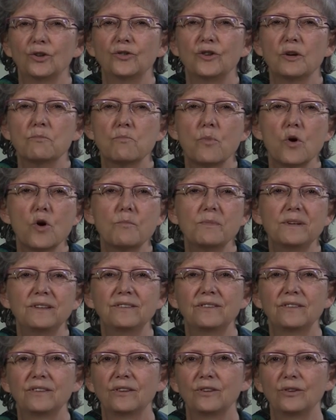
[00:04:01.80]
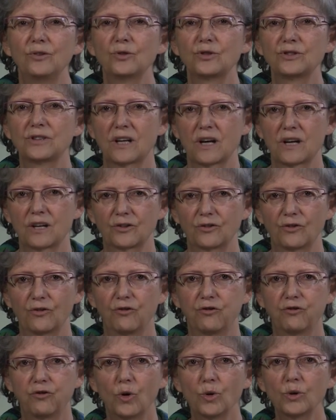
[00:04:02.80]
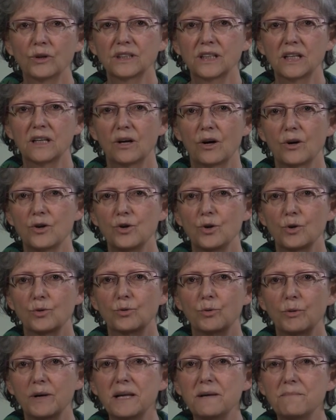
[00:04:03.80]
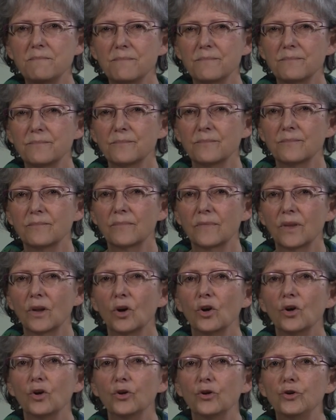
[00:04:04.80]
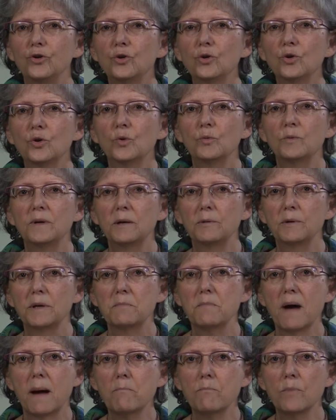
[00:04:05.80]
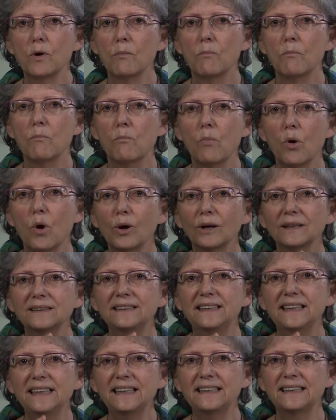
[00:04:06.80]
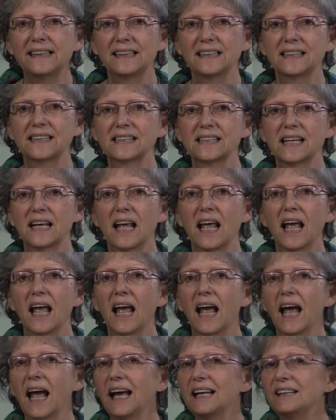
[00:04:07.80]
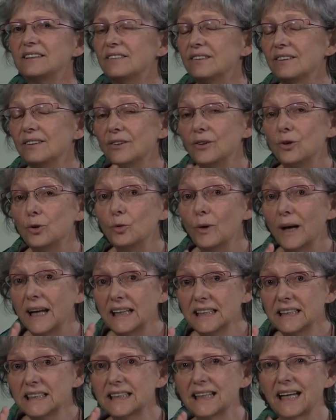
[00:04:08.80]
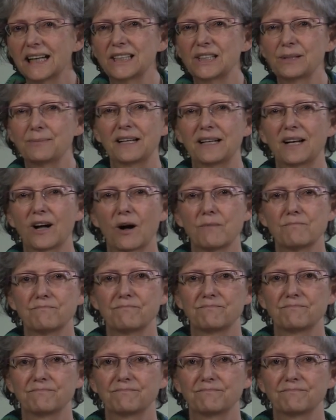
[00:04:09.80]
the moment you start focusing on your dream, you will remember more details and new insights will come.